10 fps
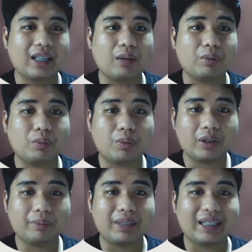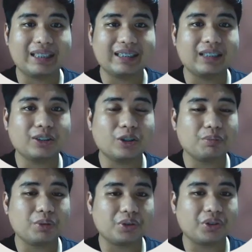in our workplace as
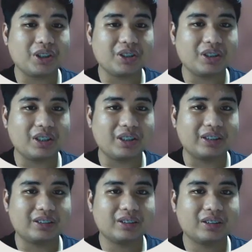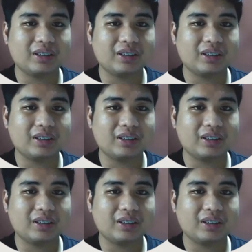computer engineers.